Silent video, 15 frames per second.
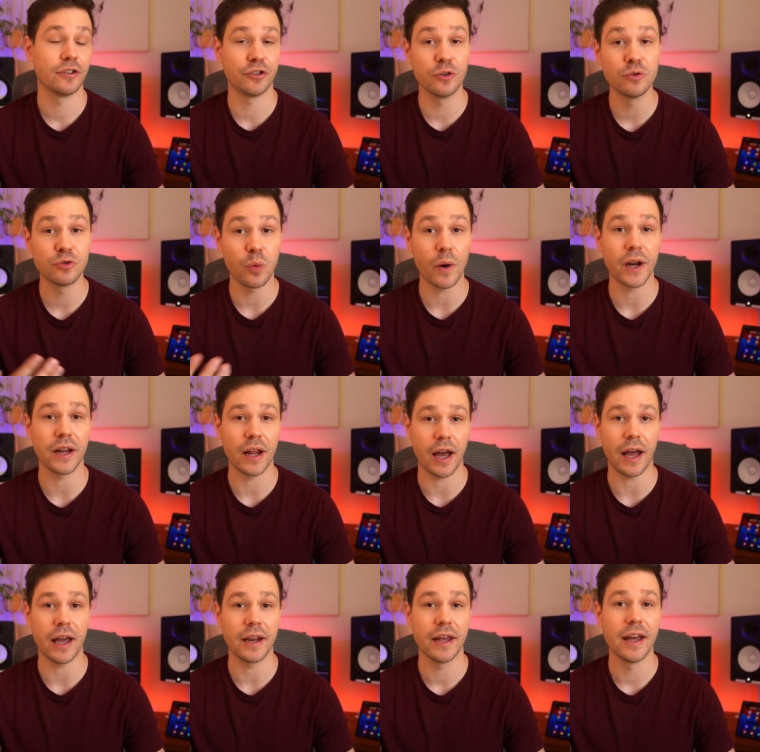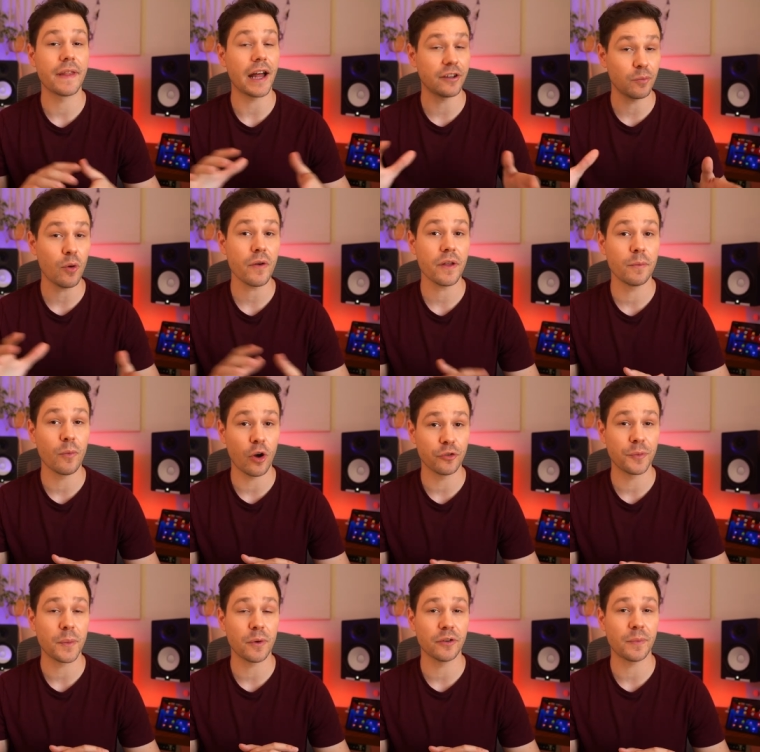$229. That's more than most
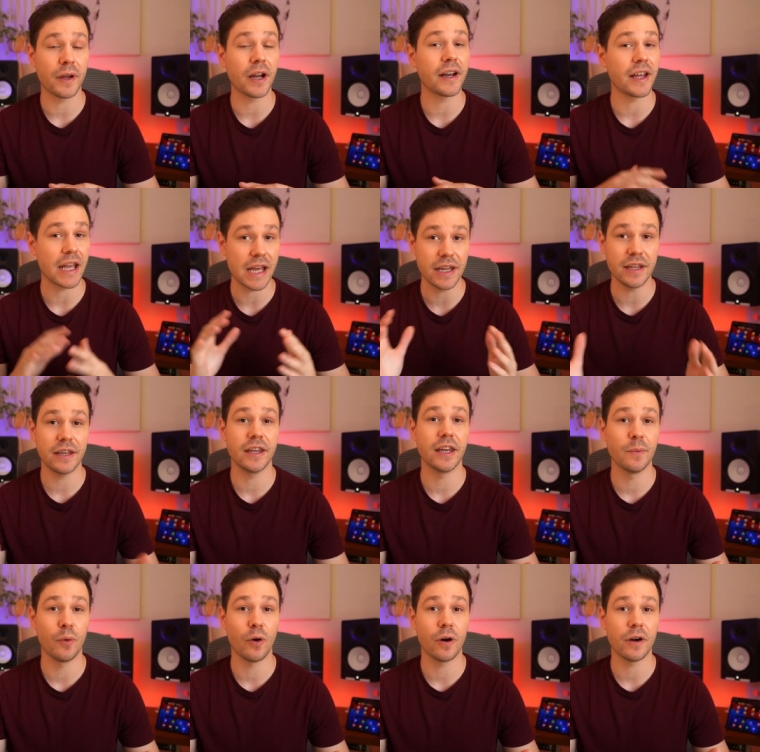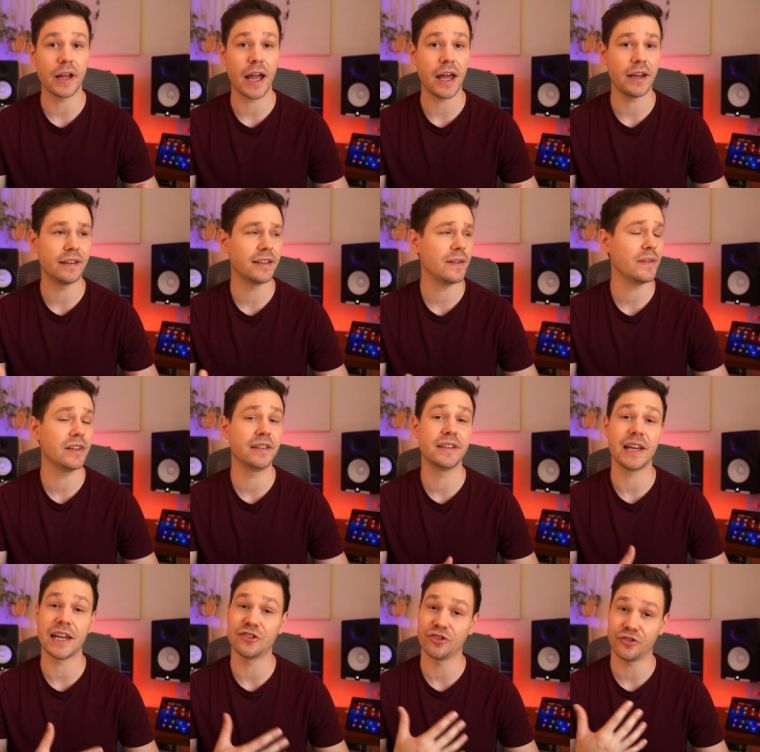people spend on any keyboard and it's even
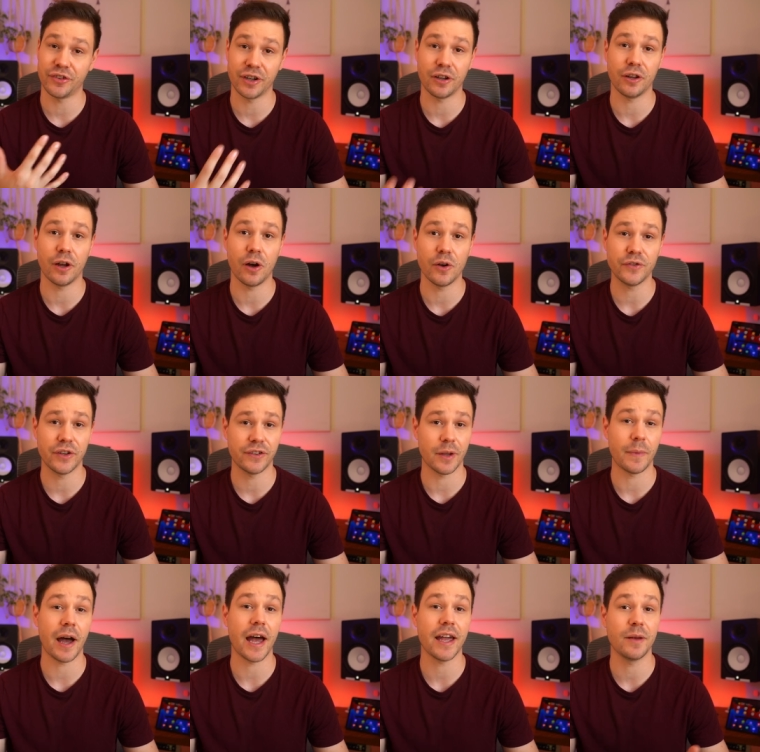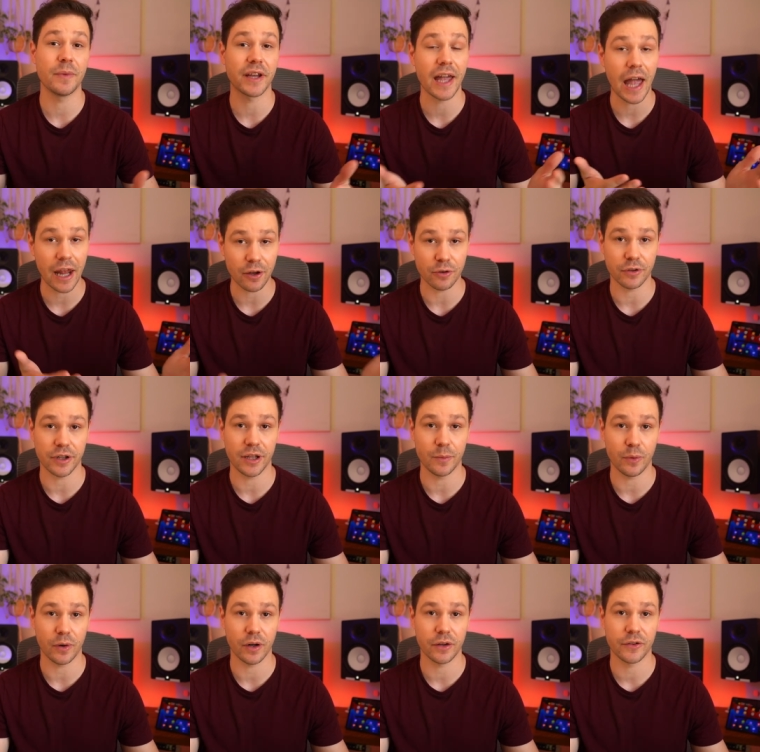dangerously close to some high-end mechanical
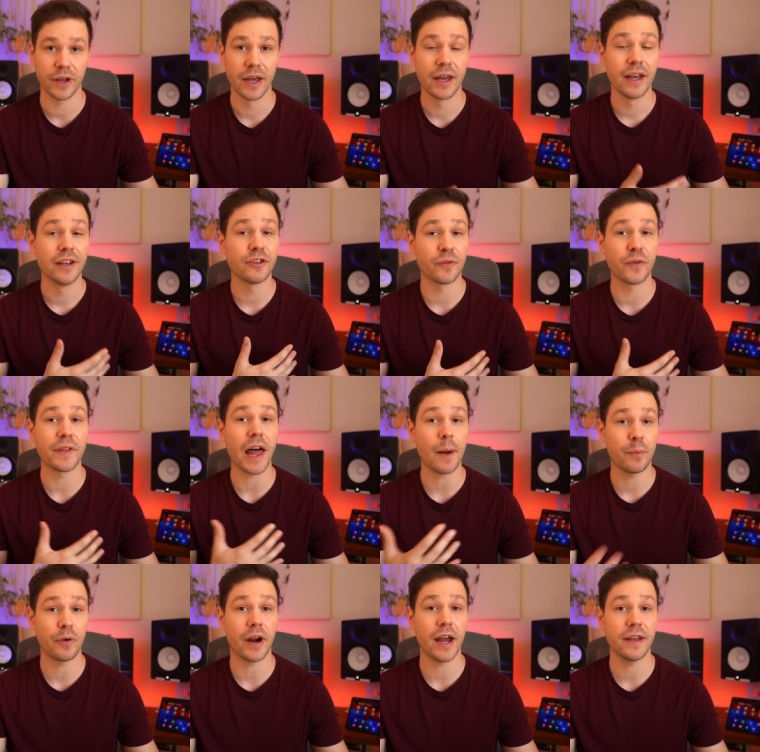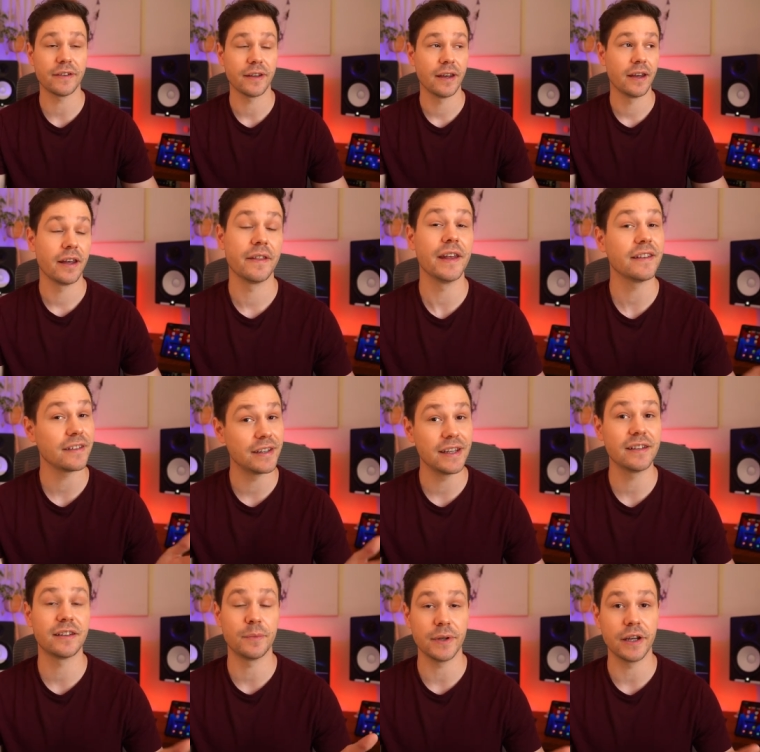keyboards. So for that price, this
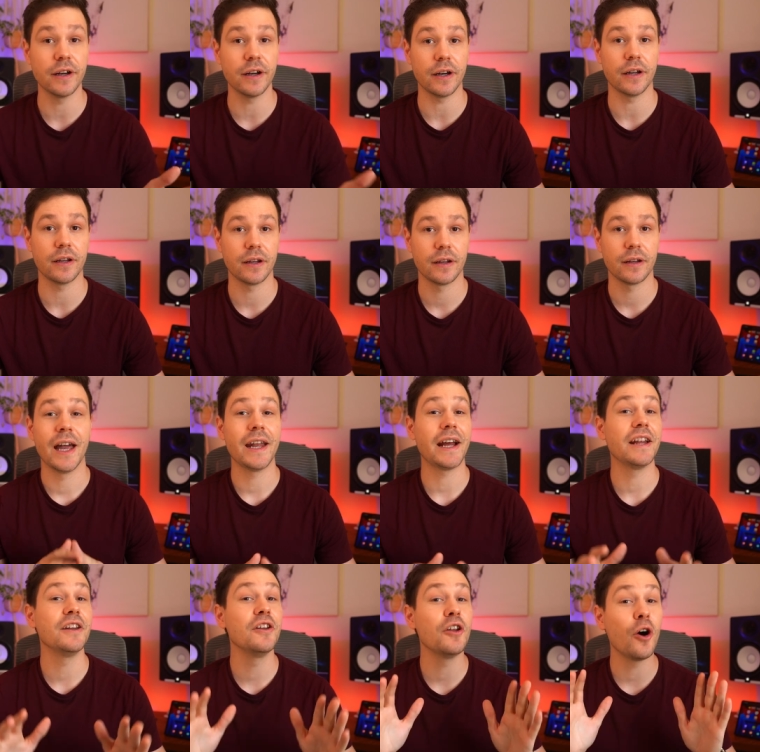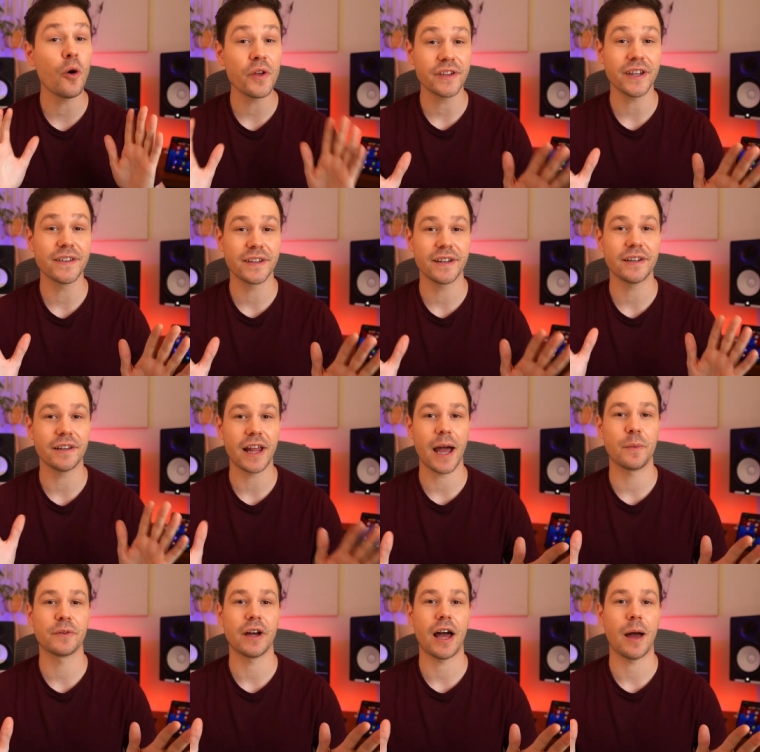needs to be good. And I know this isn't a
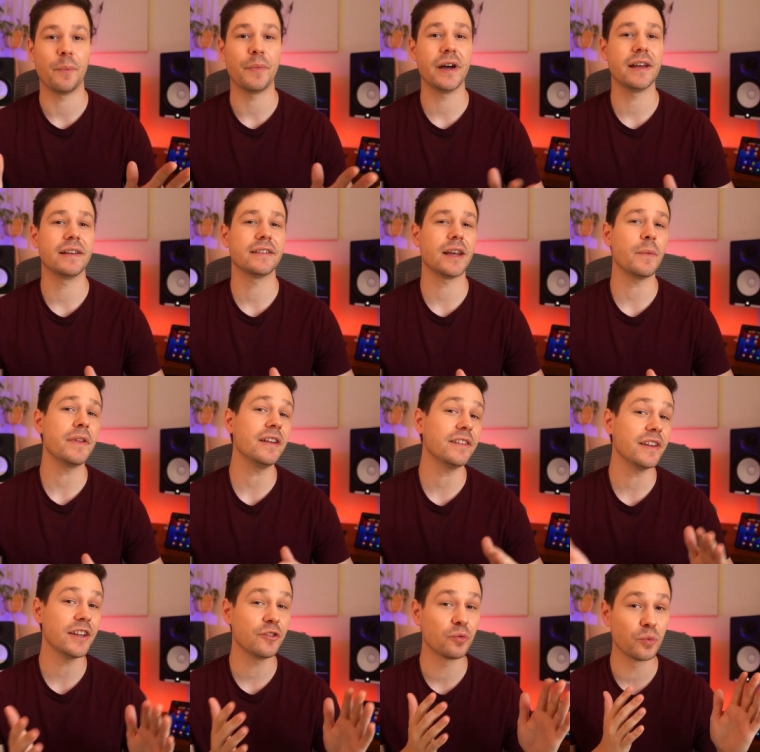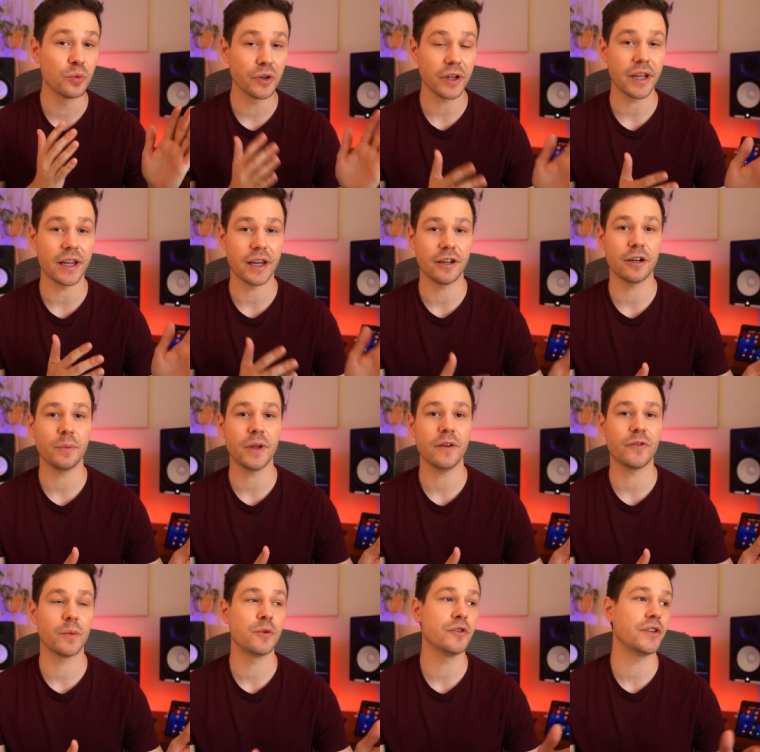laptop, but some of these things really hinder me
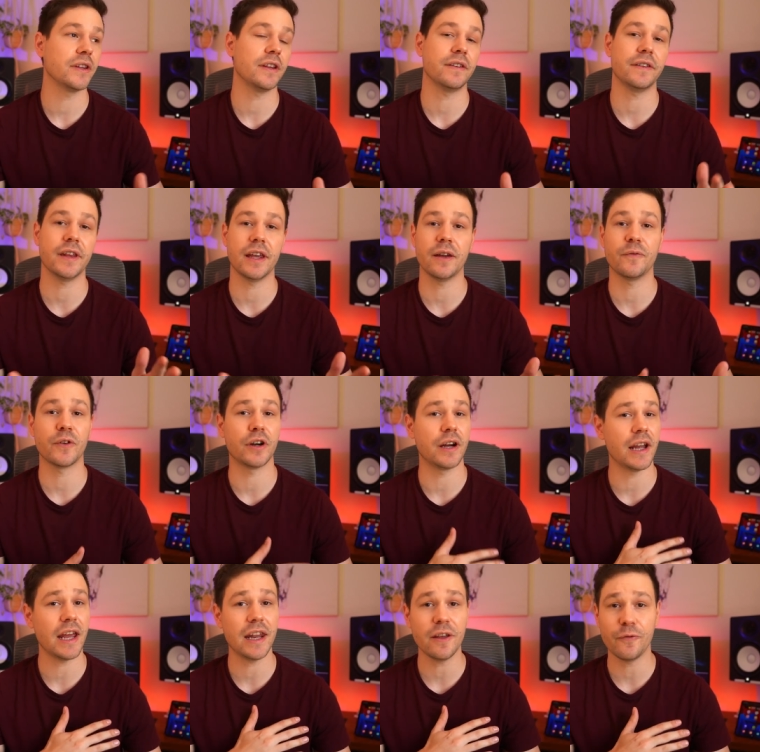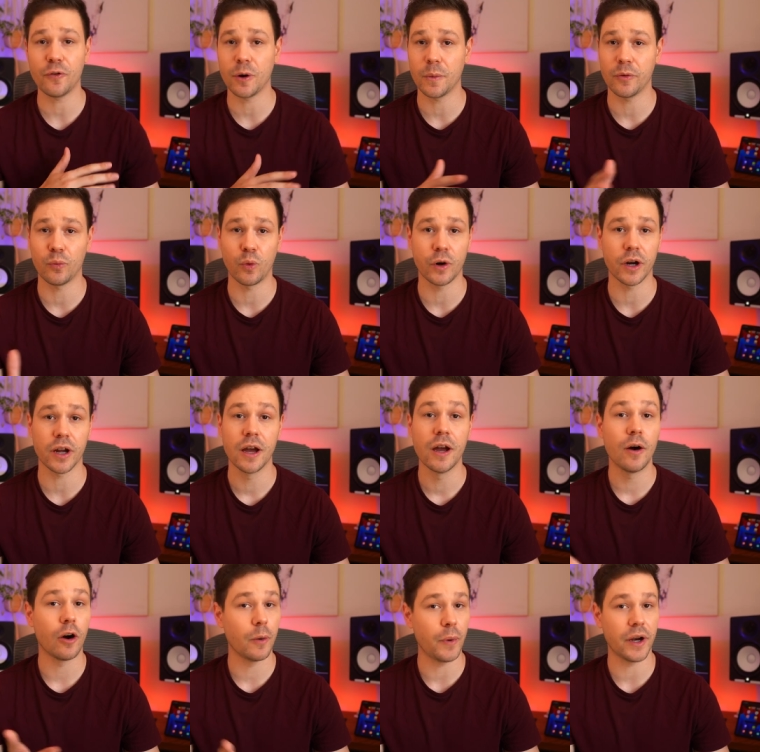from using this thing for any form of work or